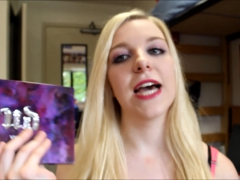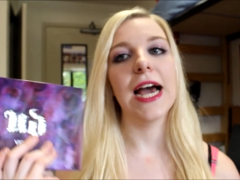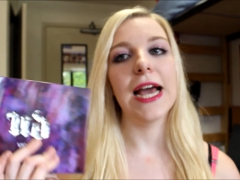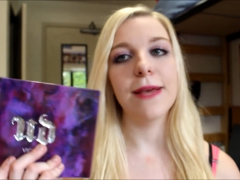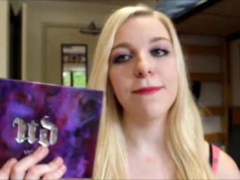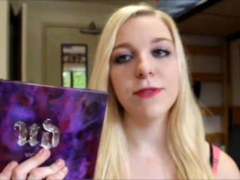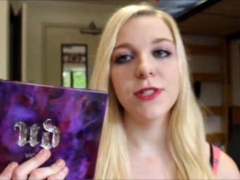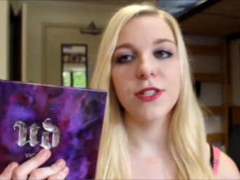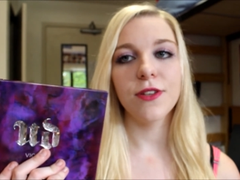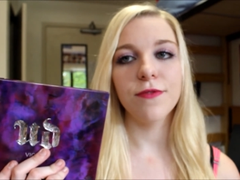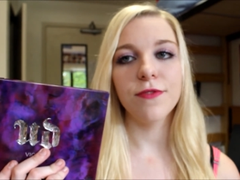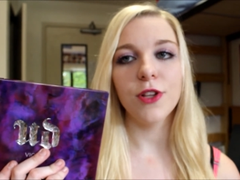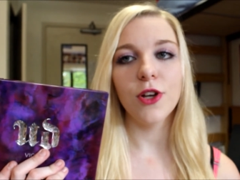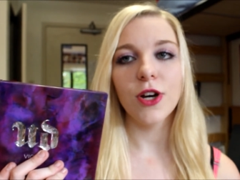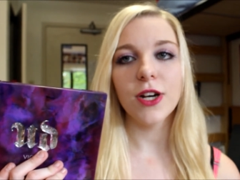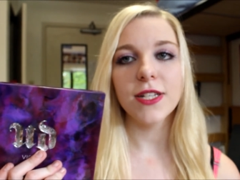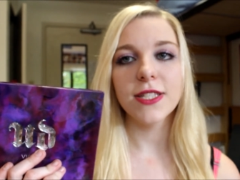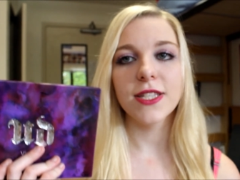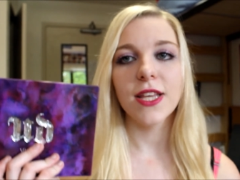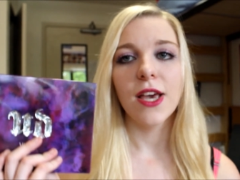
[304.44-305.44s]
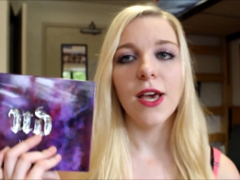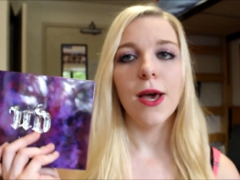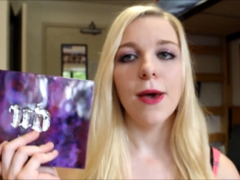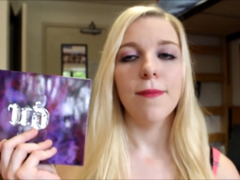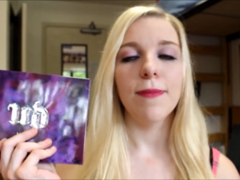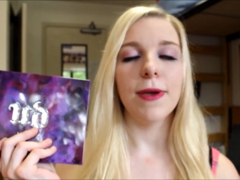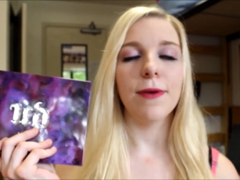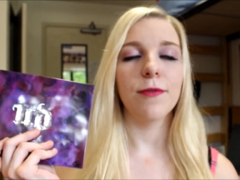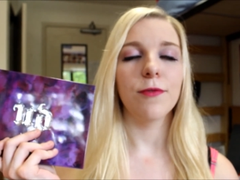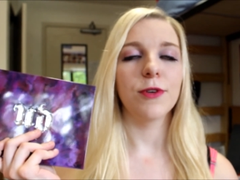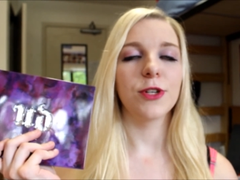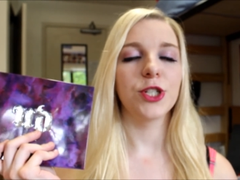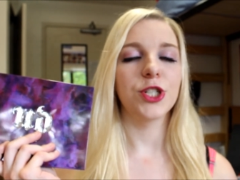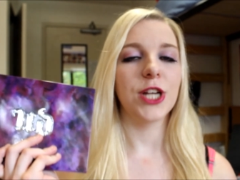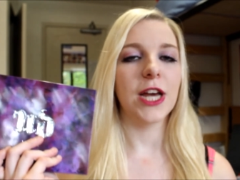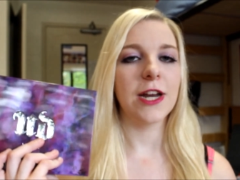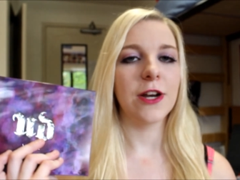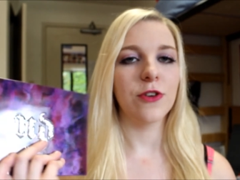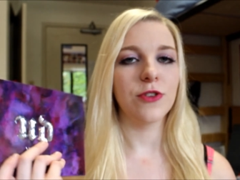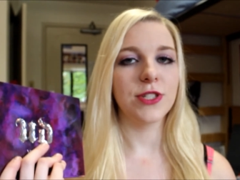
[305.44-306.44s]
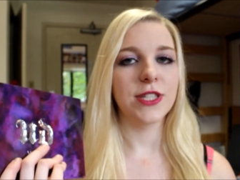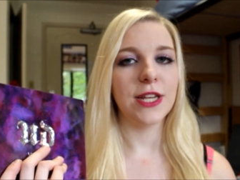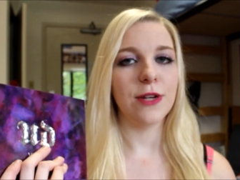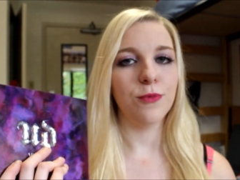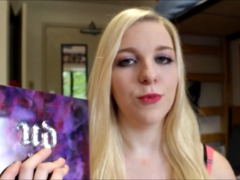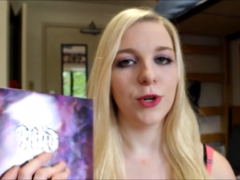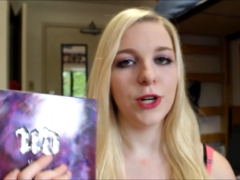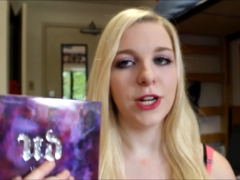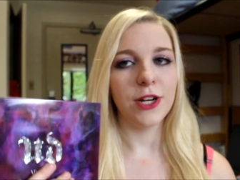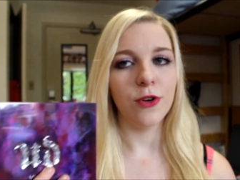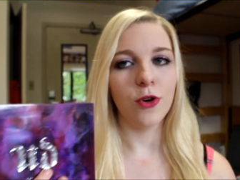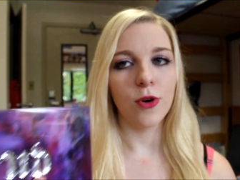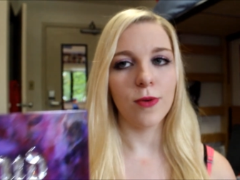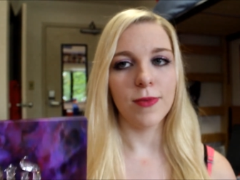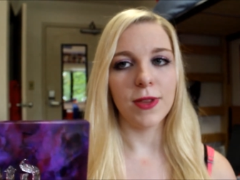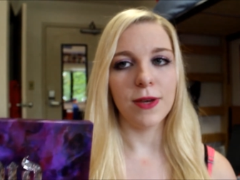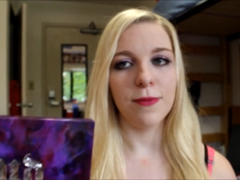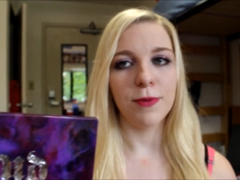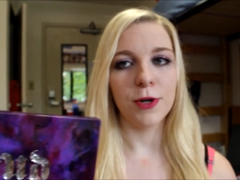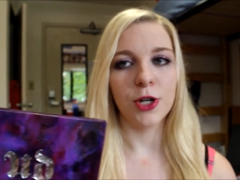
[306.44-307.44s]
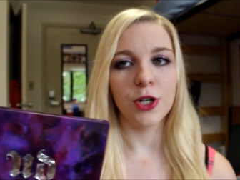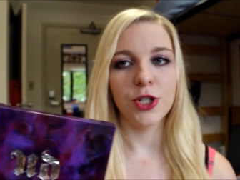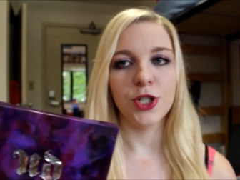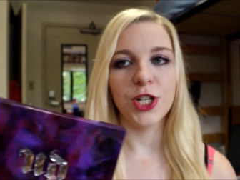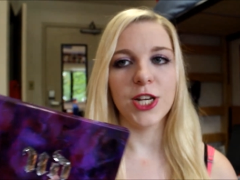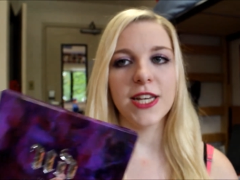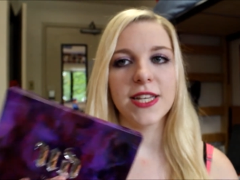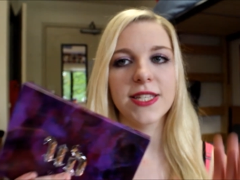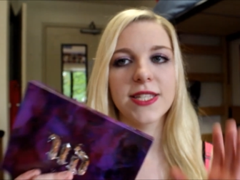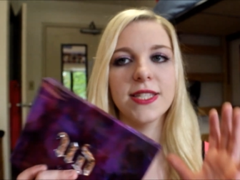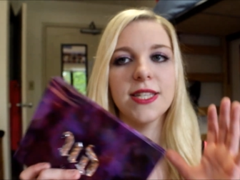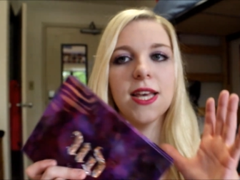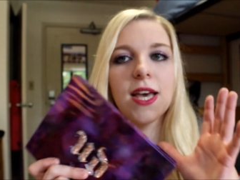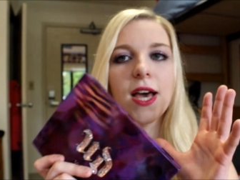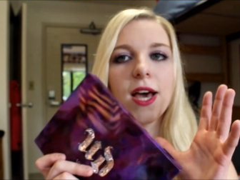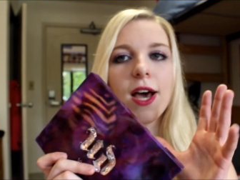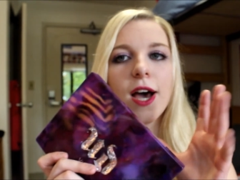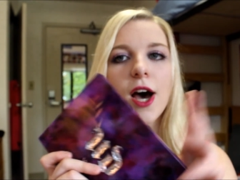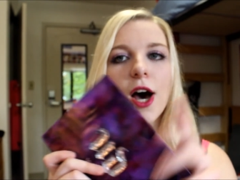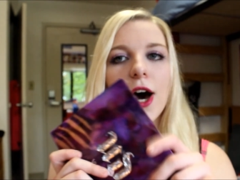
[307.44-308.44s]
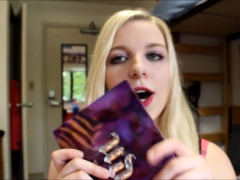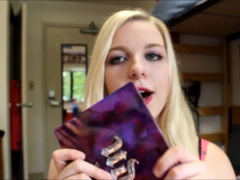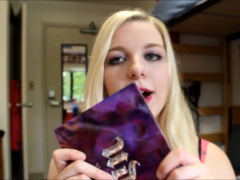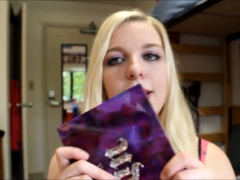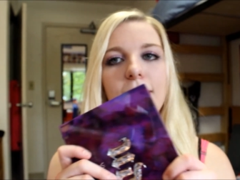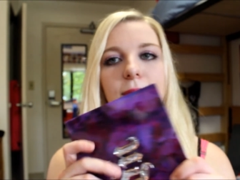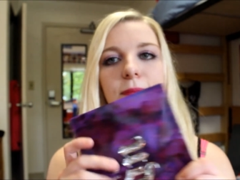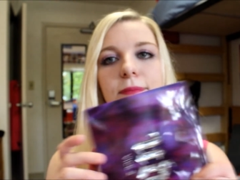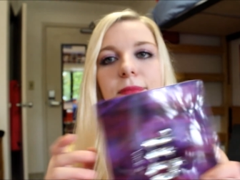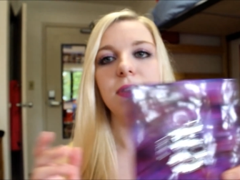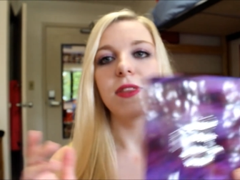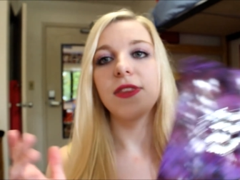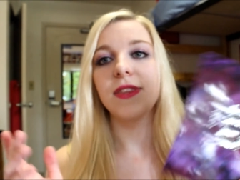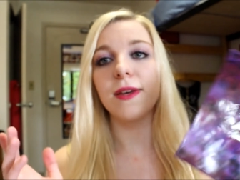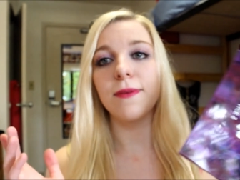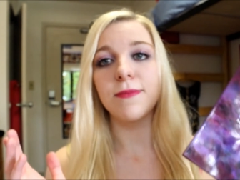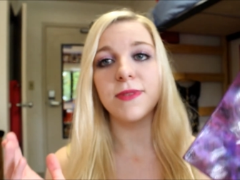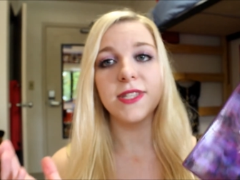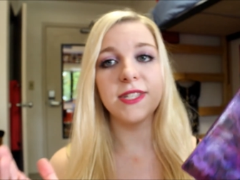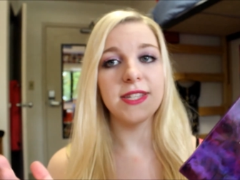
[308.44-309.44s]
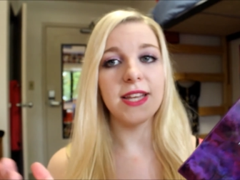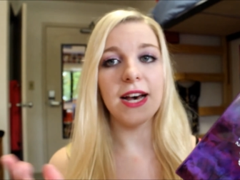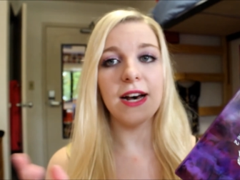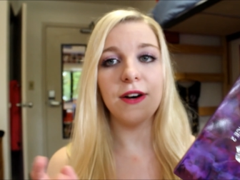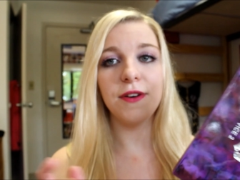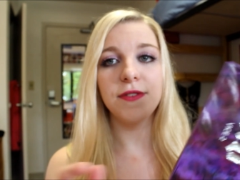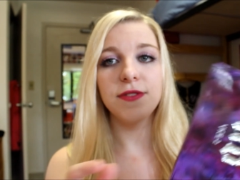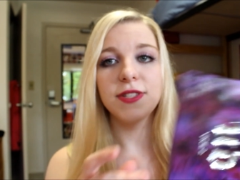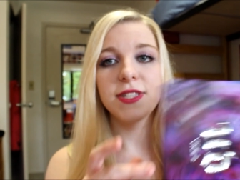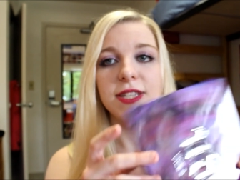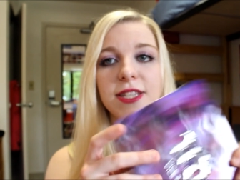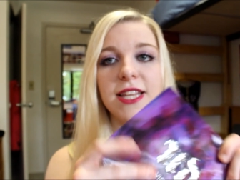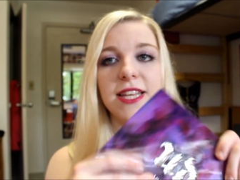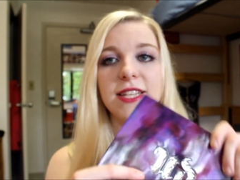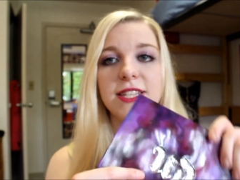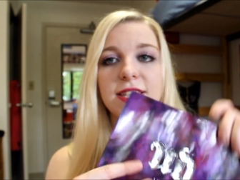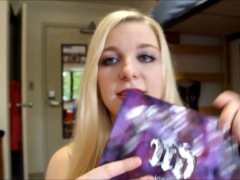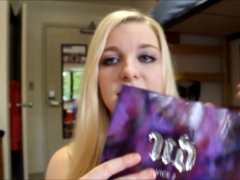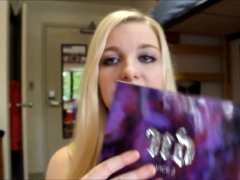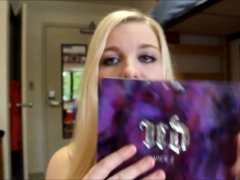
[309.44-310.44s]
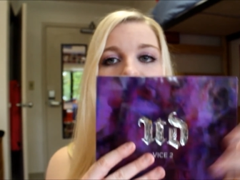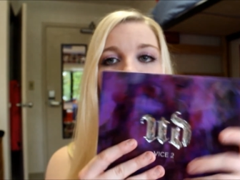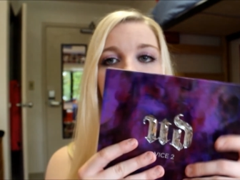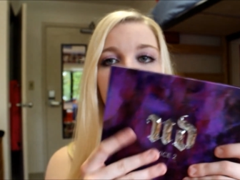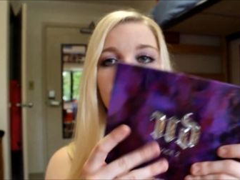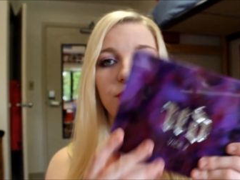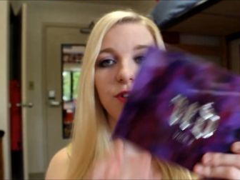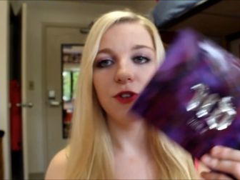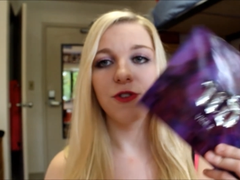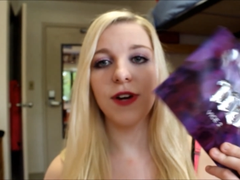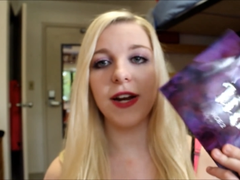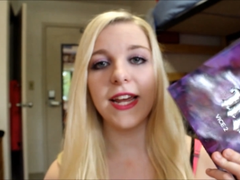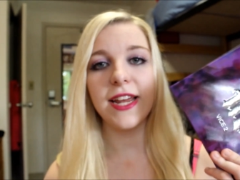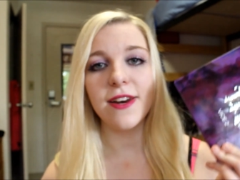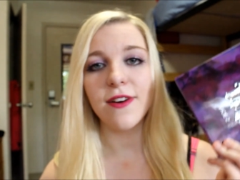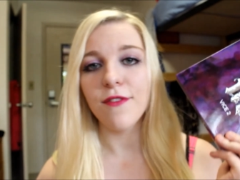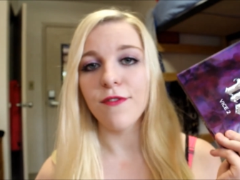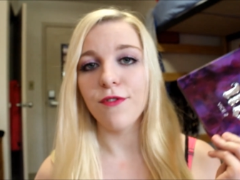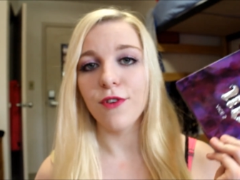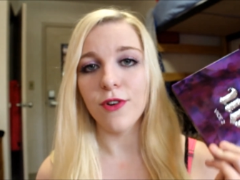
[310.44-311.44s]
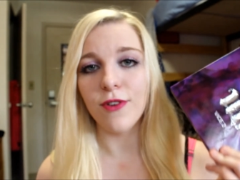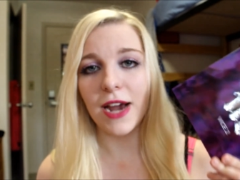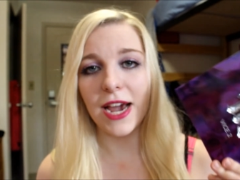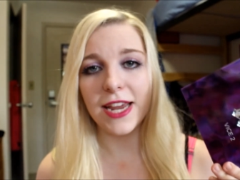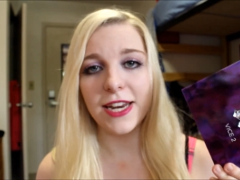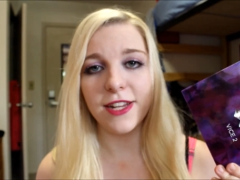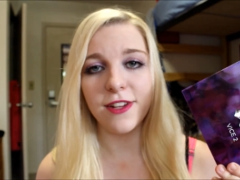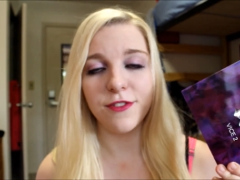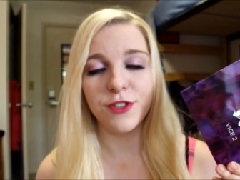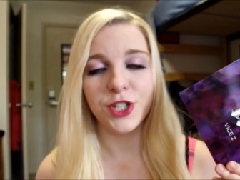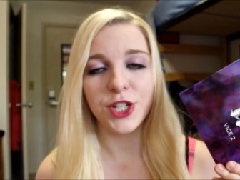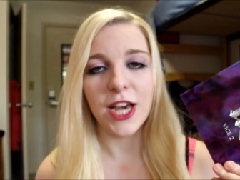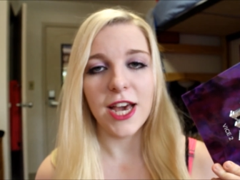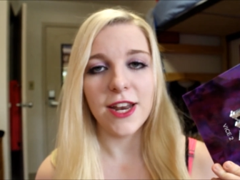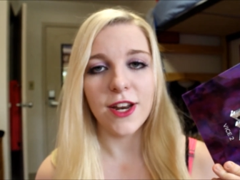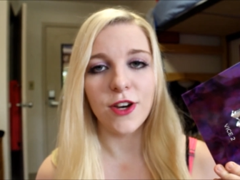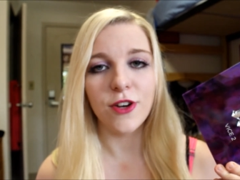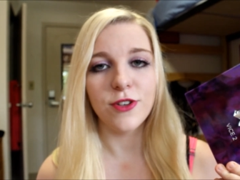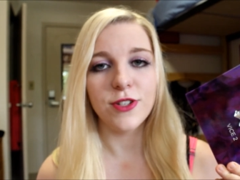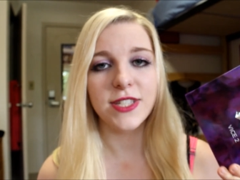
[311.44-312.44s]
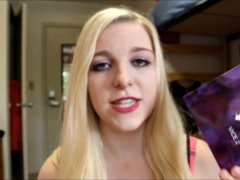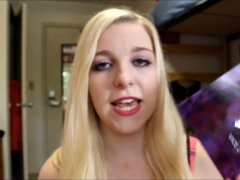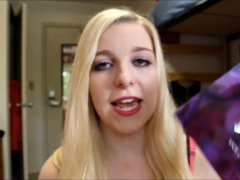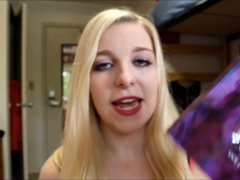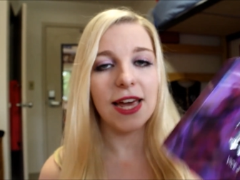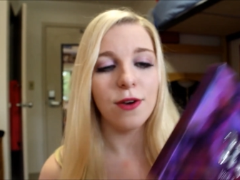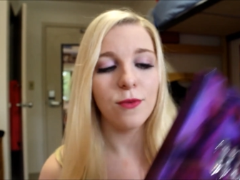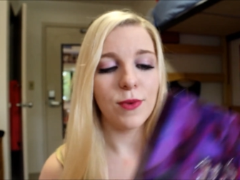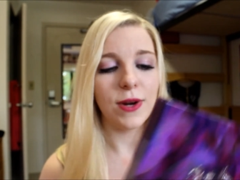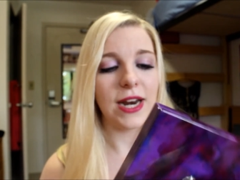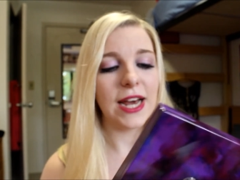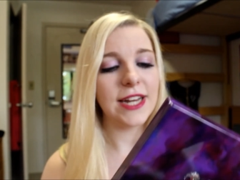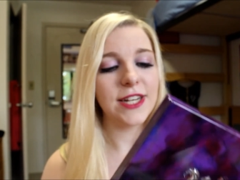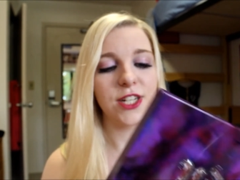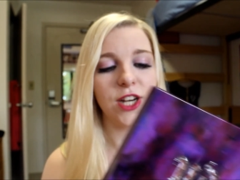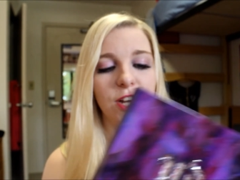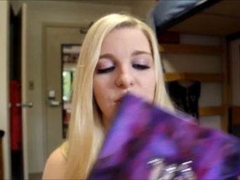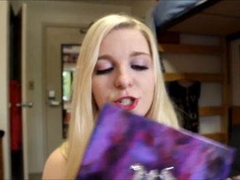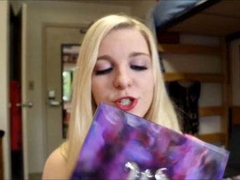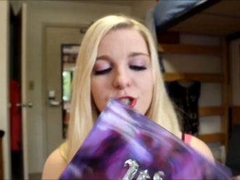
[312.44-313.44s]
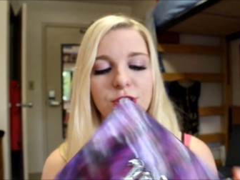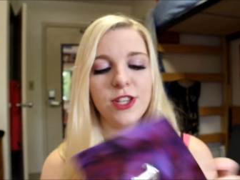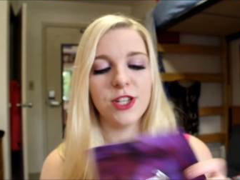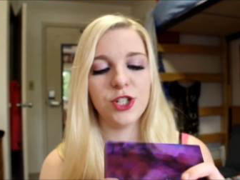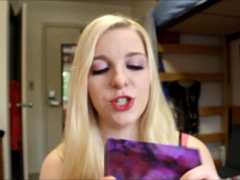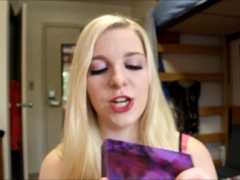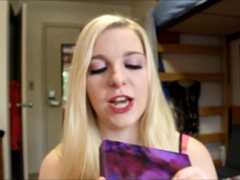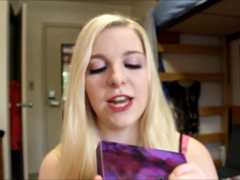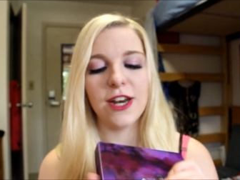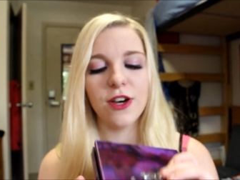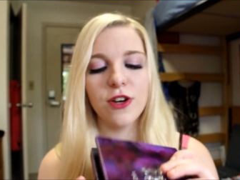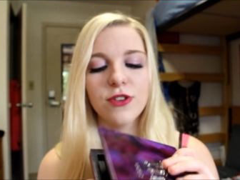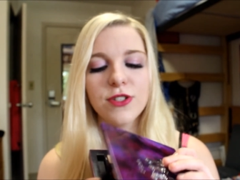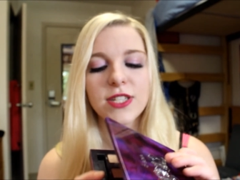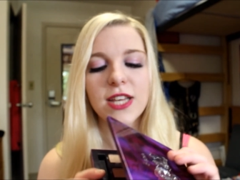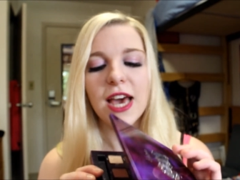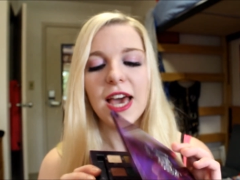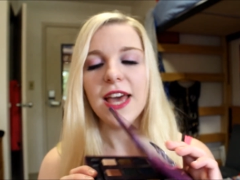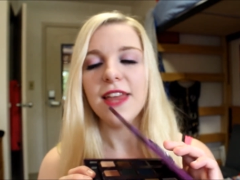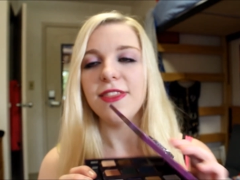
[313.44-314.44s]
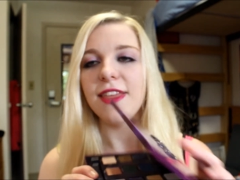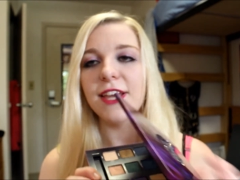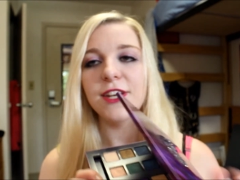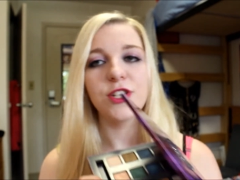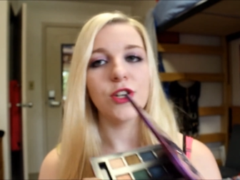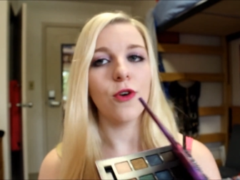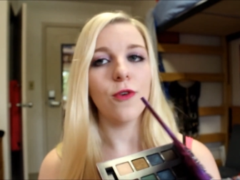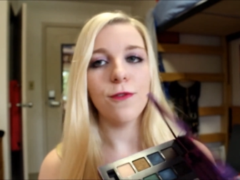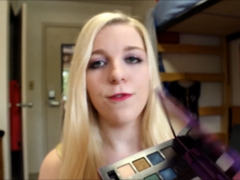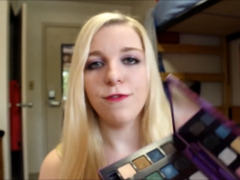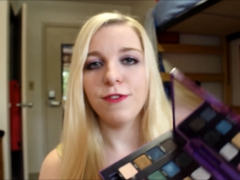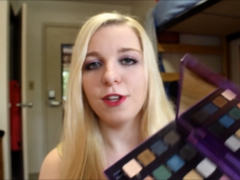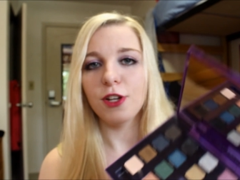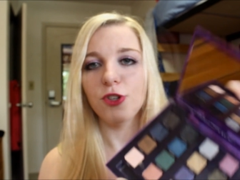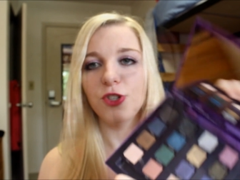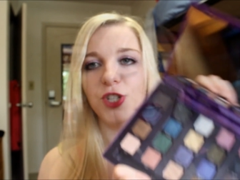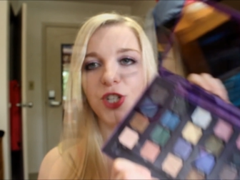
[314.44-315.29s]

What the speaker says: types of looks, maybe with shadows they wouldn't normally purchase themselves. This gives you a great variety of shadows, and when I touch the shadows, they don't feel